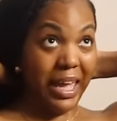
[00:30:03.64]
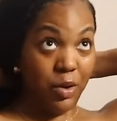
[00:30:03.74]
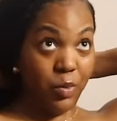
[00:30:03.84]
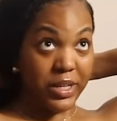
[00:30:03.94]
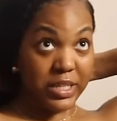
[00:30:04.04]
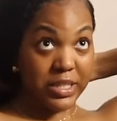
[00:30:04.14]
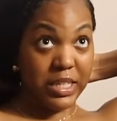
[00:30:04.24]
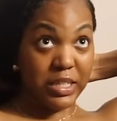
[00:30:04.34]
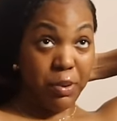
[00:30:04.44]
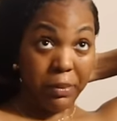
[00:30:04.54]
can't wait to
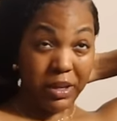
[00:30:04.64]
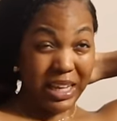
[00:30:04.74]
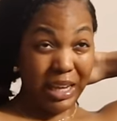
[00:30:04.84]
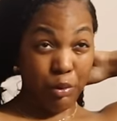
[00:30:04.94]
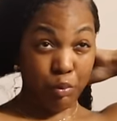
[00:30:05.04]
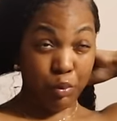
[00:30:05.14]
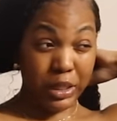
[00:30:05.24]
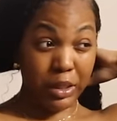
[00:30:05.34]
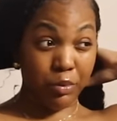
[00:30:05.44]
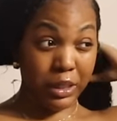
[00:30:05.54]
see. It's probably gonna get
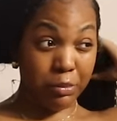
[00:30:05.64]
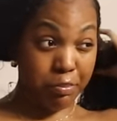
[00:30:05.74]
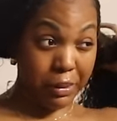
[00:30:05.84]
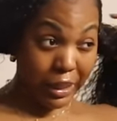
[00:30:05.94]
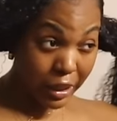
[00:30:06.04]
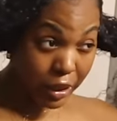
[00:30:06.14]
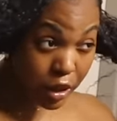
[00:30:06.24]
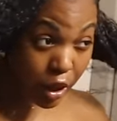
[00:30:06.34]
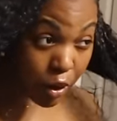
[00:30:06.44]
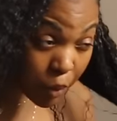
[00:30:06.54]
really, really big
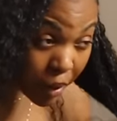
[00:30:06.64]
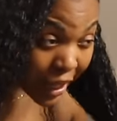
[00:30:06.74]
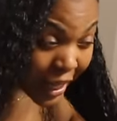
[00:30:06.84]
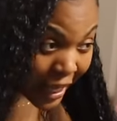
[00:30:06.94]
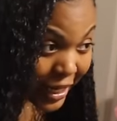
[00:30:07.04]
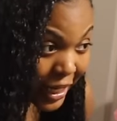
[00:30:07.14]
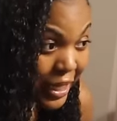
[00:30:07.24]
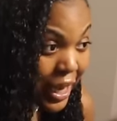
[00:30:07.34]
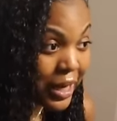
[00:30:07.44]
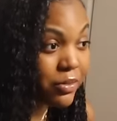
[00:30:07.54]
though. And I
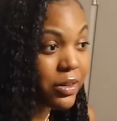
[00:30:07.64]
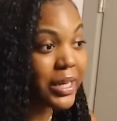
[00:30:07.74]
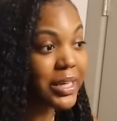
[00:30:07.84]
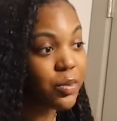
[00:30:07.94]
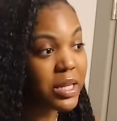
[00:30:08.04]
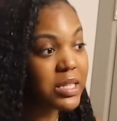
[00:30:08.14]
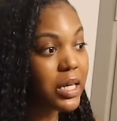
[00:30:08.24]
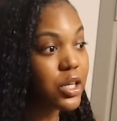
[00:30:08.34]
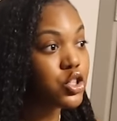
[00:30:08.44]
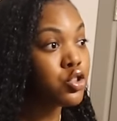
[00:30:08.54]
kind of like it when it's
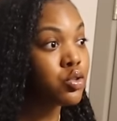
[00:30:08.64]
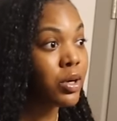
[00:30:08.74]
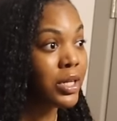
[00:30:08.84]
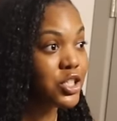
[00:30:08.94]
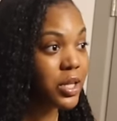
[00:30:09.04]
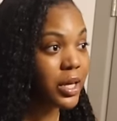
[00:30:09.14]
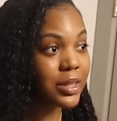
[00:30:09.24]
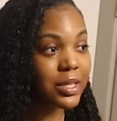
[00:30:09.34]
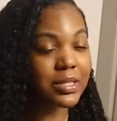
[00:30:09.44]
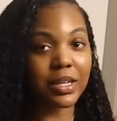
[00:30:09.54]
like drenched like
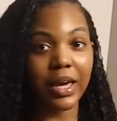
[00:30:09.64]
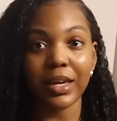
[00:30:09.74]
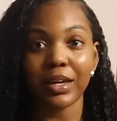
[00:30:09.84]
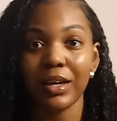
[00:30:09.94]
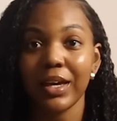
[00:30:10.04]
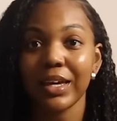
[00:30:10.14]
this, like